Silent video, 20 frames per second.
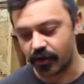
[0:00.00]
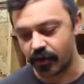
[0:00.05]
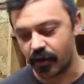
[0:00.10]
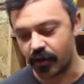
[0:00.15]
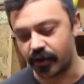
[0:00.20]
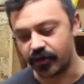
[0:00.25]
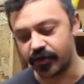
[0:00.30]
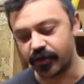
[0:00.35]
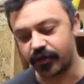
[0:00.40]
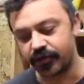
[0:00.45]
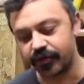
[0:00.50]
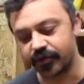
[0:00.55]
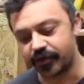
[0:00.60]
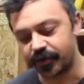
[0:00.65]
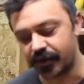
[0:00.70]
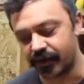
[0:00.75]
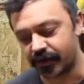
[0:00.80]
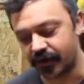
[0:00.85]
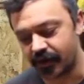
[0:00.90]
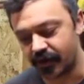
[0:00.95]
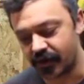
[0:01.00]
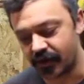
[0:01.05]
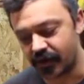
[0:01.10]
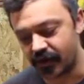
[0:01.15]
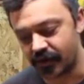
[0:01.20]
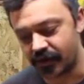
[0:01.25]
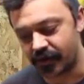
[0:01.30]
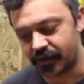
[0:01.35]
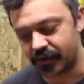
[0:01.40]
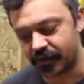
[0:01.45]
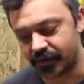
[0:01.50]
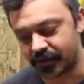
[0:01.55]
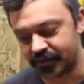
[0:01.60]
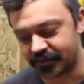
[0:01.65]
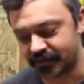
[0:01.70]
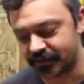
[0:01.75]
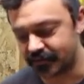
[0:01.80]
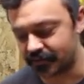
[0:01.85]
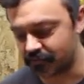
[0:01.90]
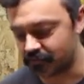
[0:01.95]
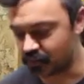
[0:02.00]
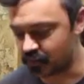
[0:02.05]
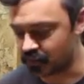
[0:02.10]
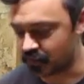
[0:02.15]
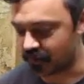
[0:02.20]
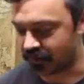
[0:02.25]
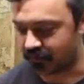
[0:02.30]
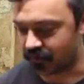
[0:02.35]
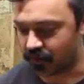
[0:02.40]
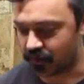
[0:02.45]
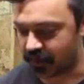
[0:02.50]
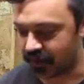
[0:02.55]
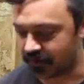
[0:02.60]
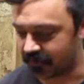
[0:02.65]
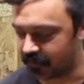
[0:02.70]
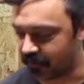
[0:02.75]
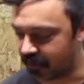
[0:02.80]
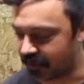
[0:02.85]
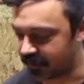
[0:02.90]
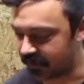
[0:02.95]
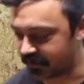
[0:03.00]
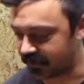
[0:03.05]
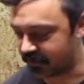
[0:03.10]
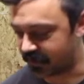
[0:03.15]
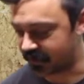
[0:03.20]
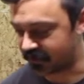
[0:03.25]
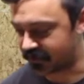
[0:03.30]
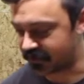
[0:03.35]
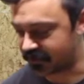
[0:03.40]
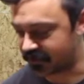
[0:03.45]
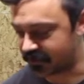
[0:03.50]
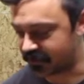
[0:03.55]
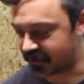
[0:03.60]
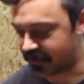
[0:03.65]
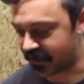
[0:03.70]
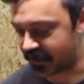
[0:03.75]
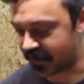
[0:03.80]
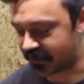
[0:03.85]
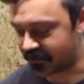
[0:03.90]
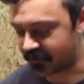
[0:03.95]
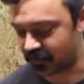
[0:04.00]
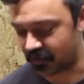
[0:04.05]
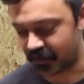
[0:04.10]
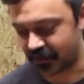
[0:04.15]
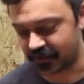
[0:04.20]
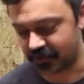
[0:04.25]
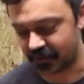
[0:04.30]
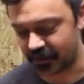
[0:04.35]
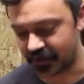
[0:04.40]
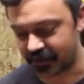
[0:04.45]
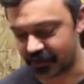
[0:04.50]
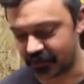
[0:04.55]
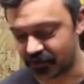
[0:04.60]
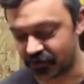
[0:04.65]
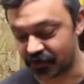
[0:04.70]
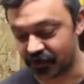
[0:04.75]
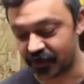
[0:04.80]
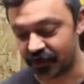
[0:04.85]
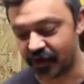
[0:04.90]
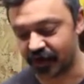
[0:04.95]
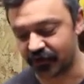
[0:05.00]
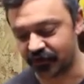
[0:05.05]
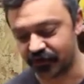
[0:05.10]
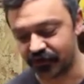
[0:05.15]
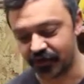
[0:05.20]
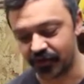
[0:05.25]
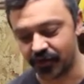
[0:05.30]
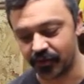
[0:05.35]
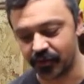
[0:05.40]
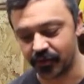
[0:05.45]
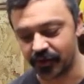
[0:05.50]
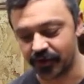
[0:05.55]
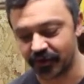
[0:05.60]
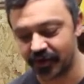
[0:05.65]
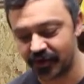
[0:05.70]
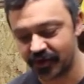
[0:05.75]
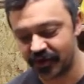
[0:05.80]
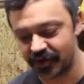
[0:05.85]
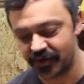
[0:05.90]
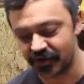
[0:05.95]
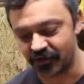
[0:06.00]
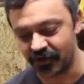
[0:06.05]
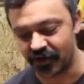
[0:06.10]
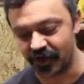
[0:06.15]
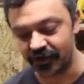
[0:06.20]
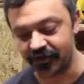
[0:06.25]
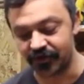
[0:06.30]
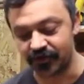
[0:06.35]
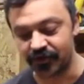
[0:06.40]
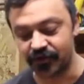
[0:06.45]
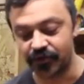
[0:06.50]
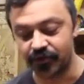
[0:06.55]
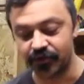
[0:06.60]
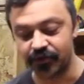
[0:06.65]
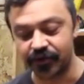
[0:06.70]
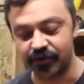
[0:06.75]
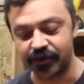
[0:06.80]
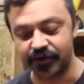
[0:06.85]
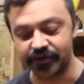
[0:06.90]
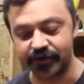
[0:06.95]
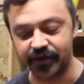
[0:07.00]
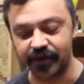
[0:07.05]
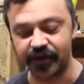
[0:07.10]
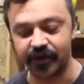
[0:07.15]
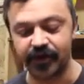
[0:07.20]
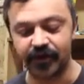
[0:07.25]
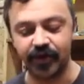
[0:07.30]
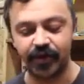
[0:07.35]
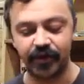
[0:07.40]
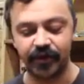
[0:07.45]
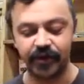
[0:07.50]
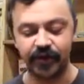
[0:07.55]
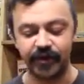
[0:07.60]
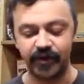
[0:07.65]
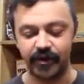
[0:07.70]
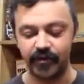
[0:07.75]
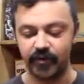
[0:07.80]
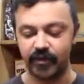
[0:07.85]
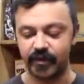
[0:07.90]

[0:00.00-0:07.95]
Another thing this wide binding ledge has brought to my attention and actually helped me to execute is a thing that I've been